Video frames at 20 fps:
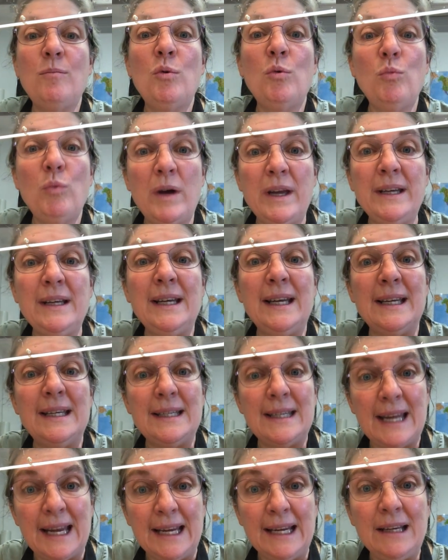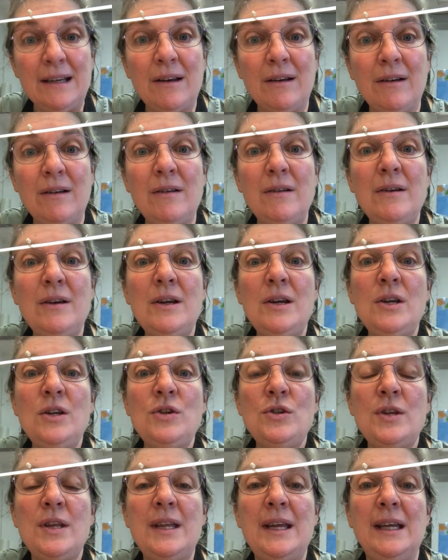one container
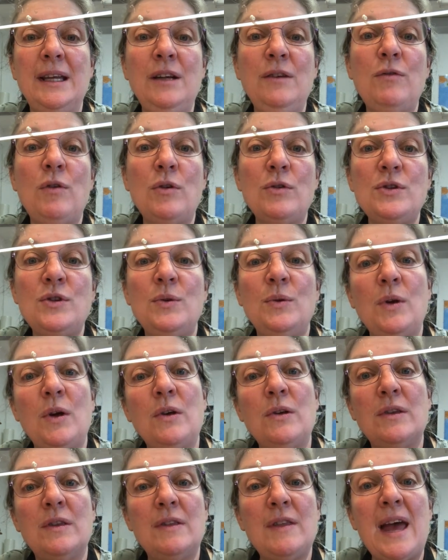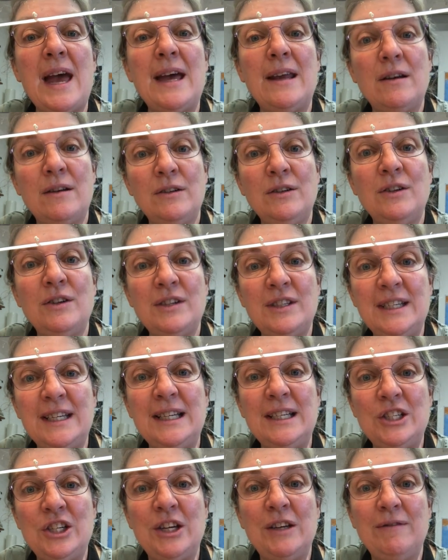so that you've also got that on your
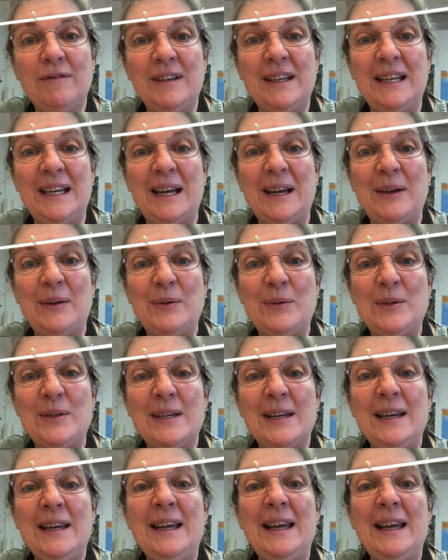teaching videos